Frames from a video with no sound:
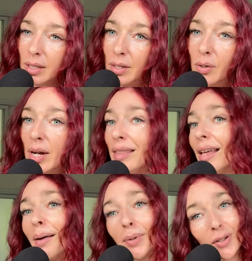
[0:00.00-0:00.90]
you know, and
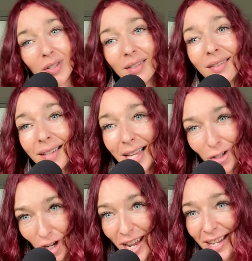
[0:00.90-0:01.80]
that person can
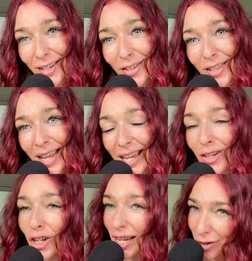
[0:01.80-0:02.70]
change. They can
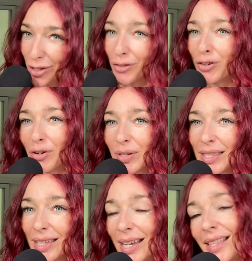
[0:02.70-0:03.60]
change their
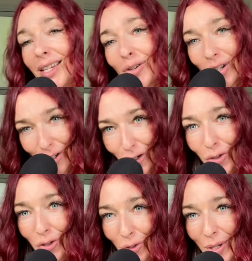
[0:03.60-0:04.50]
frequency and then you can
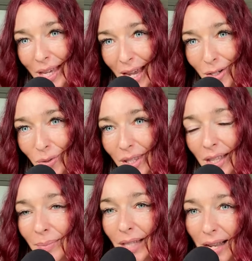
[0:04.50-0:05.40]
choose to engage with
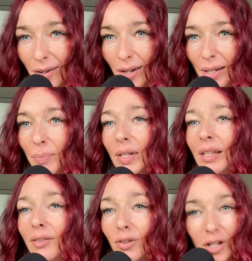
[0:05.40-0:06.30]
them later on. But
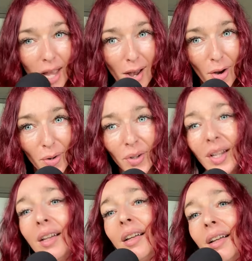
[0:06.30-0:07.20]
like for now,
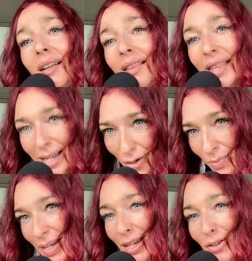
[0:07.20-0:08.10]
they don't
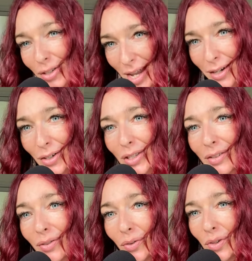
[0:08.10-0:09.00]
meet your standards
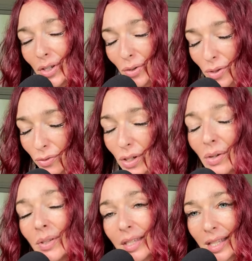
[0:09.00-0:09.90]
of you know the
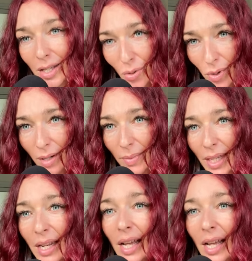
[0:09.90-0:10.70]
frequency that you want to meet